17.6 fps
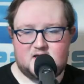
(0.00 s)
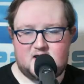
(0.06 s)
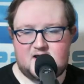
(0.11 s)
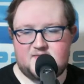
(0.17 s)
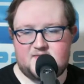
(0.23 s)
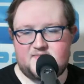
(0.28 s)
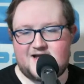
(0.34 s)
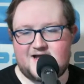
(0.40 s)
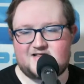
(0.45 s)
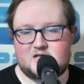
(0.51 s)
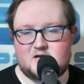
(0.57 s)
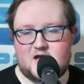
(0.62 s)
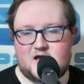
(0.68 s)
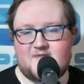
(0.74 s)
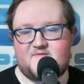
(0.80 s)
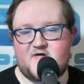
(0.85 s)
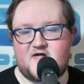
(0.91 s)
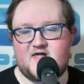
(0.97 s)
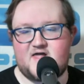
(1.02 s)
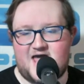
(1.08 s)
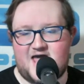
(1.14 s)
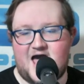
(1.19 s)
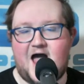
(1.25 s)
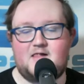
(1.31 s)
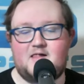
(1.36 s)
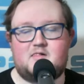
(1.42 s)
And I feel like
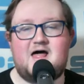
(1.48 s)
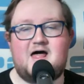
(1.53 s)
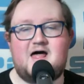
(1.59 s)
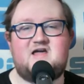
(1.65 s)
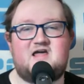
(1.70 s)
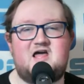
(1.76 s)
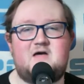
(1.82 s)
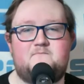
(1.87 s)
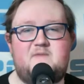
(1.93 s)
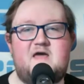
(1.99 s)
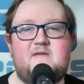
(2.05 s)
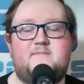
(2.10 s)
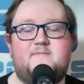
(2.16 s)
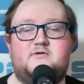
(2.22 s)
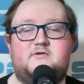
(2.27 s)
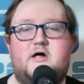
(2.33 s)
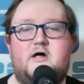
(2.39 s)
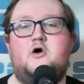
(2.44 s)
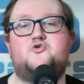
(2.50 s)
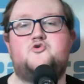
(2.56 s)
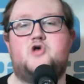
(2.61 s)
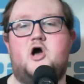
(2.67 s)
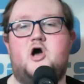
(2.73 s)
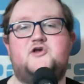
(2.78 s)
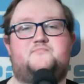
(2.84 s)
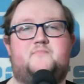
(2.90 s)
I like him being below
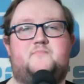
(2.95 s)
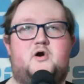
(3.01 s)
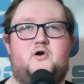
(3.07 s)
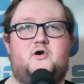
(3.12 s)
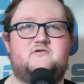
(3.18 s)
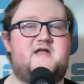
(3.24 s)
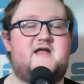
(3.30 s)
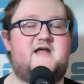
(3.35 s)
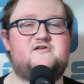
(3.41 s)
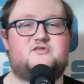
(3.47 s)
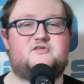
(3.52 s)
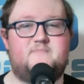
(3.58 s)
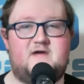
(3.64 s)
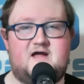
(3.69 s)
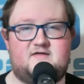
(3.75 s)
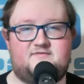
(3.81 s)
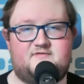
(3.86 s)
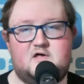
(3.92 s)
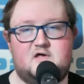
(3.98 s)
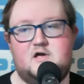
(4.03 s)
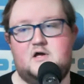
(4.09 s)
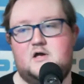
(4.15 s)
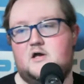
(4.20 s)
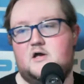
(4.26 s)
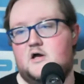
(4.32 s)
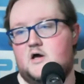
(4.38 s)
Josh Byrne, Dane Smith,
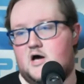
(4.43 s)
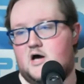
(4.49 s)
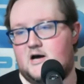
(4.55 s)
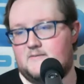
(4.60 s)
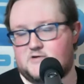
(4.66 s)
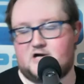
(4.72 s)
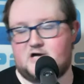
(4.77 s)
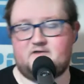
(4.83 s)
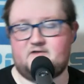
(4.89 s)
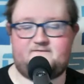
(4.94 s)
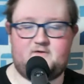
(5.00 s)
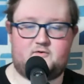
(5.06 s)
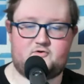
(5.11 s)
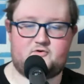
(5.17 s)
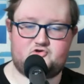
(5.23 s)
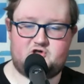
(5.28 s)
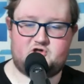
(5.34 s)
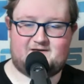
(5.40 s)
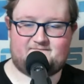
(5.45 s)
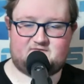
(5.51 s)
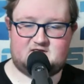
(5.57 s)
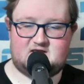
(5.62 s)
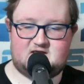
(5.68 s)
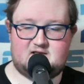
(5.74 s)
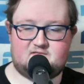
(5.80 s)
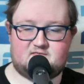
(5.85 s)
Connor Fields, and Jeff
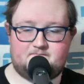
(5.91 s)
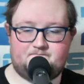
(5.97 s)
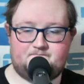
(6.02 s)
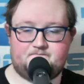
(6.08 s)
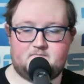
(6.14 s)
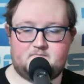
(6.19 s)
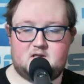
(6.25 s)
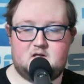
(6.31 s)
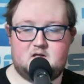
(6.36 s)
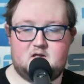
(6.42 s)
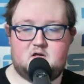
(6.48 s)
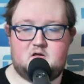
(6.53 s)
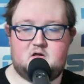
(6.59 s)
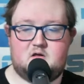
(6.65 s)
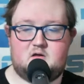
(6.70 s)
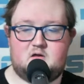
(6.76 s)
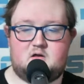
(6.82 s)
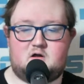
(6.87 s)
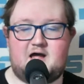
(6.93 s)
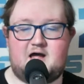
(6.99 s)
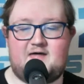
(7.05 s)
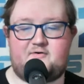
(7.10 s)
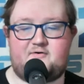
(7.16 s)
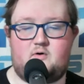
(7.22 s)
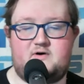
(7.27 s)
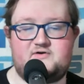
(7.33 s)
Teets.
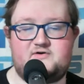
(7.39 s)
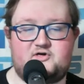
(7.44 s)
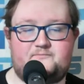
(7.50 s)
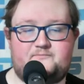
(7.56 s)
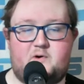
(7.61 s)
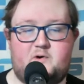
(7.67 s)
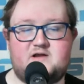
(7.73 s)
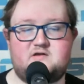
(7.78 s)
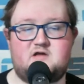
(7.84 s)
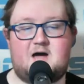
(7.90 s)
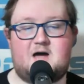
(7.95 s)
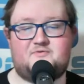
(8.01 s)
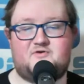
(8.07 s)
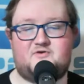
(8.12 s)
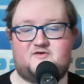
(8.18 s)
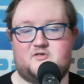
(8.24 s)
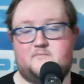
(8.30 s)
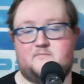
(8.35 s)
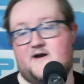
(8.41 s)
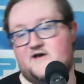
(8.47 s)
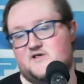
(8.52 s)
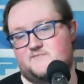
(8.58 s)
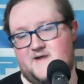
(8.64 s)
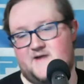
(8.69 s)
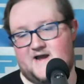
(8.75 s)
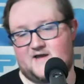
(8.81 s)
Kai the goalie says Brett Dobson has the
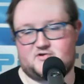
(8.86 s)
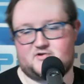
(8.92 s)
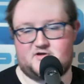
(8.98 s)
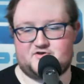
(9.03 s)
best mask.